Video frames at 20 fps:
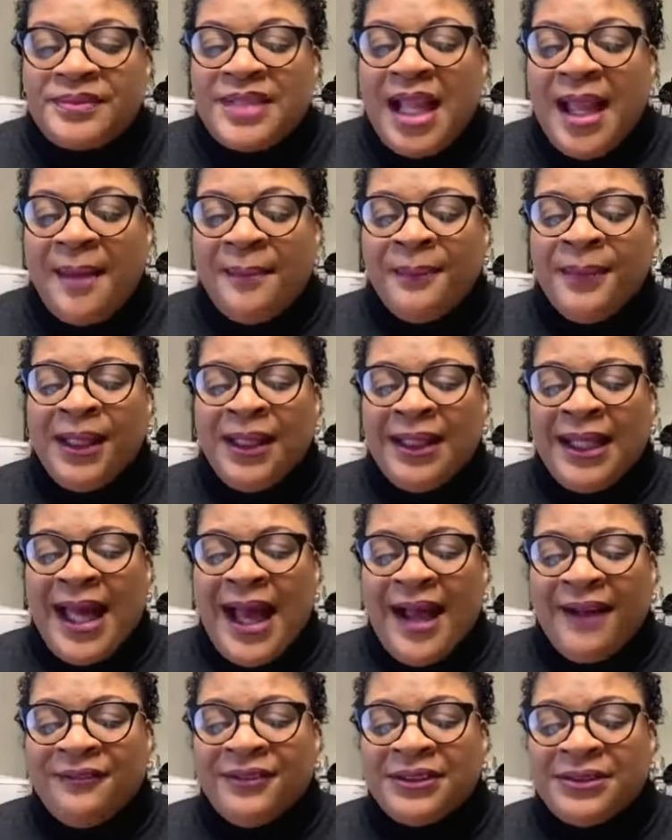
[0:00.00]
But live
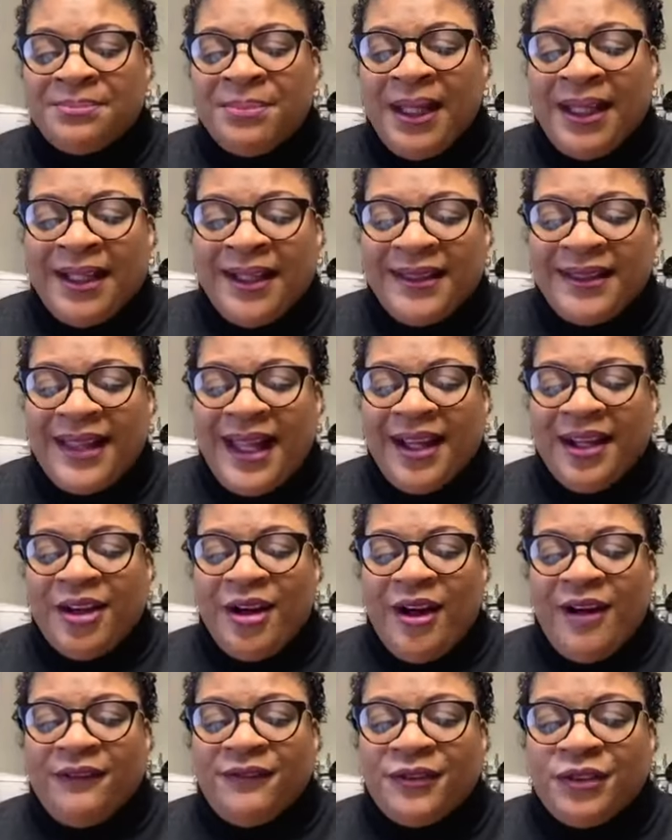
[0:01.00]
is better. Thank
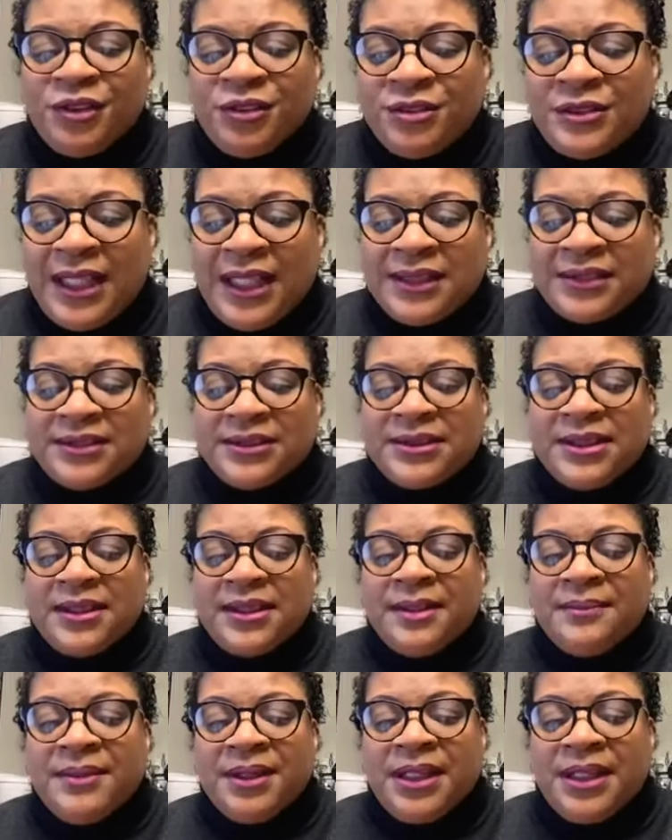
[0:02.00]
God for you, Dr. Cynthia
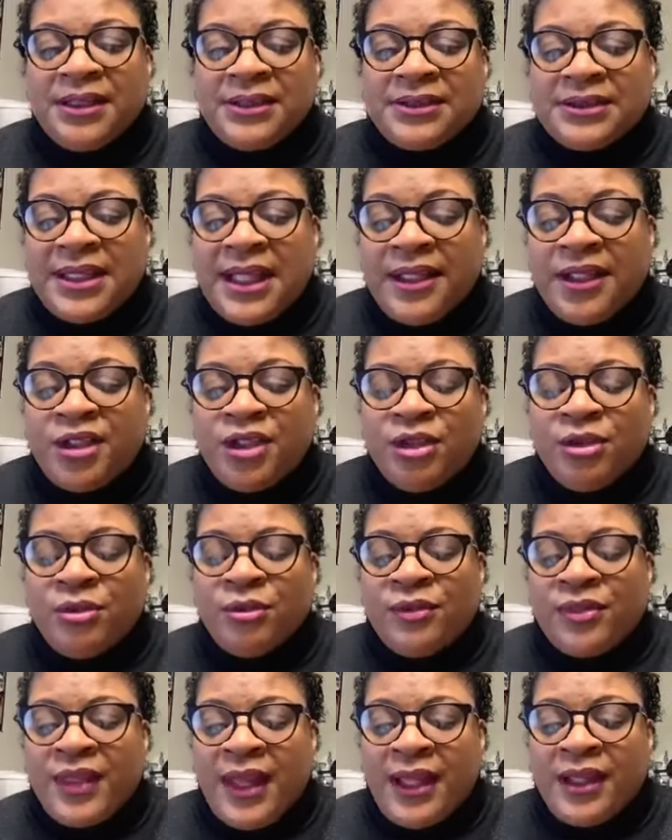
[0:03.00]
McInnis. Thank you.
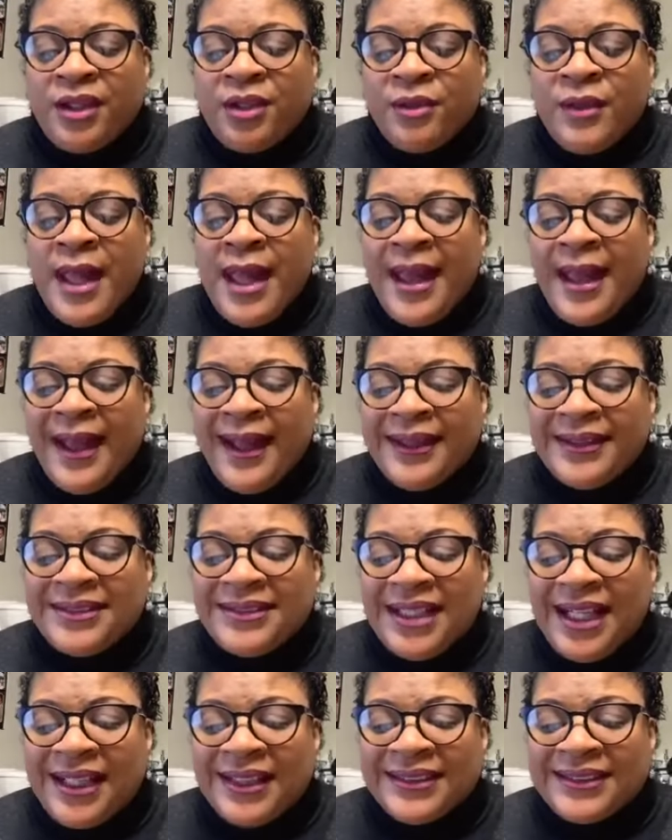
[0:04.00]
Thank you. Hey,
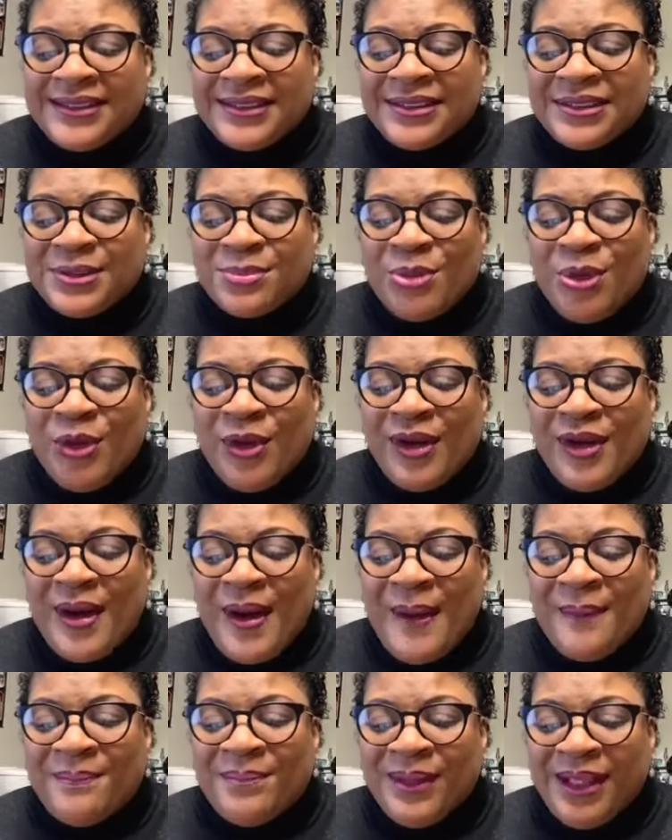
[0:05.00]
Jonathan Small, God
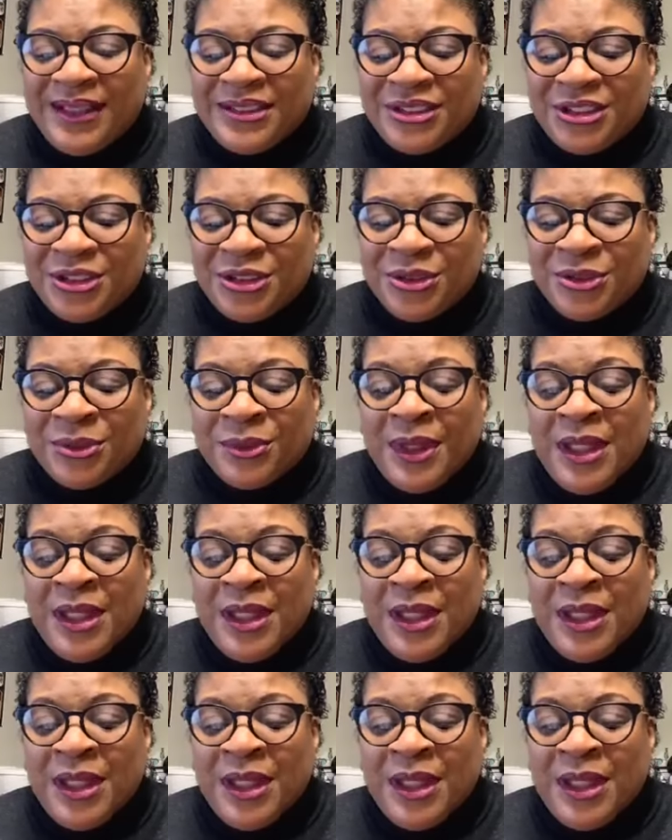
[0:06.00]
bless you.